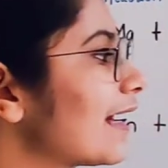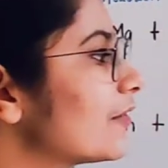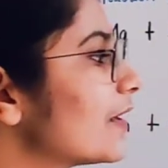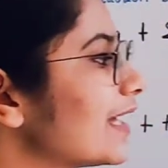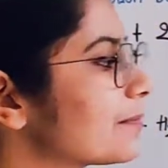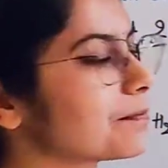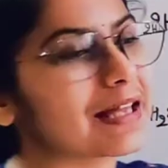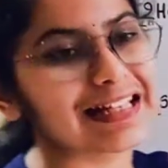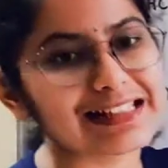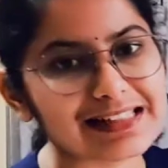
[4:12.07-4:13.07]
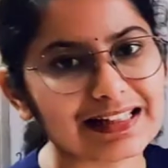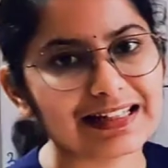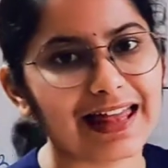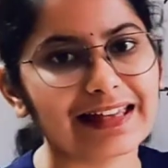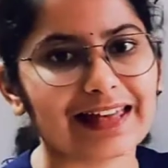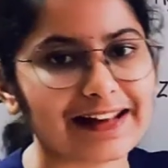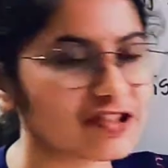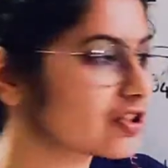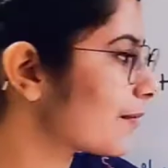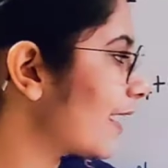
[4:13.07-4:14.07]
a weak base like
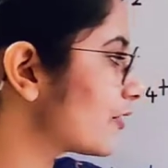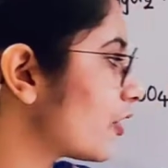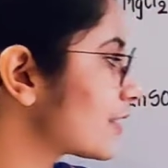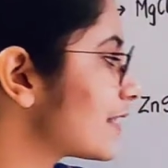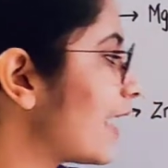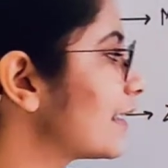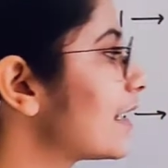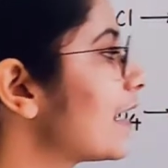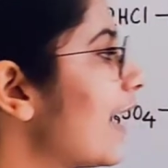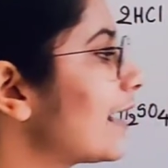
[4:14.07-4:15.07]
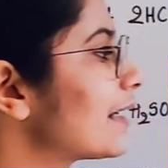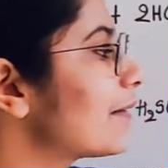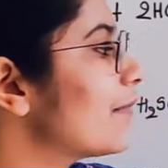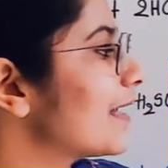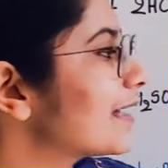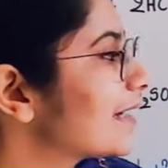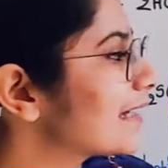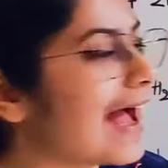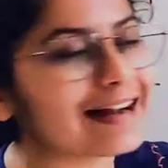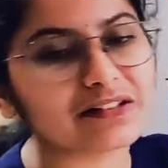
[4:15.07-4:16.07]
calcium hydroxide and I make
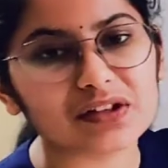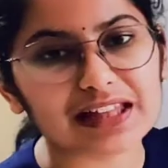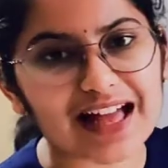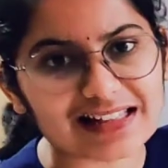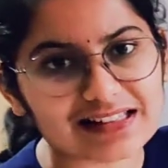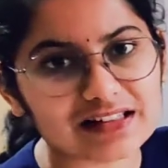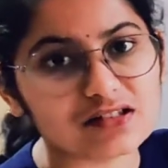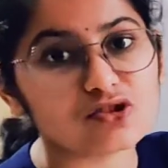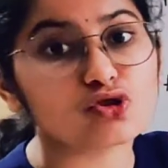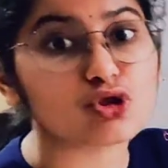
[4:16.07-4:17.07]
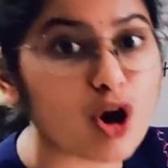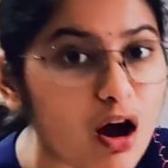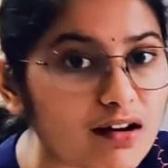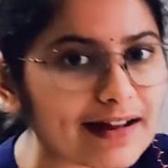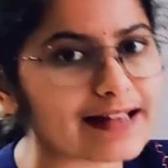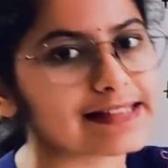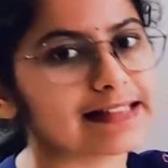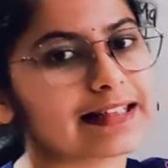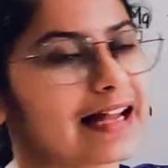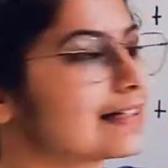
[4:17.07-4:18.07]
react with acid, strong
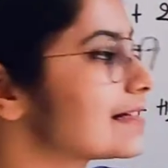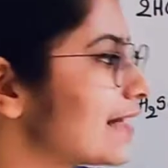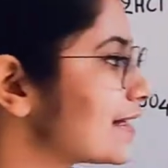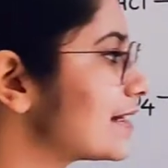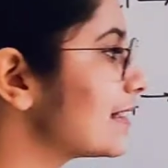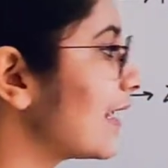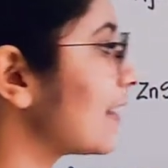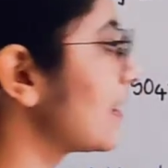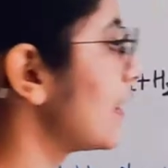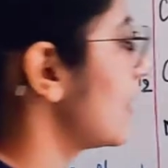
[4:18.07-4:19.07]
acid, that is HCl,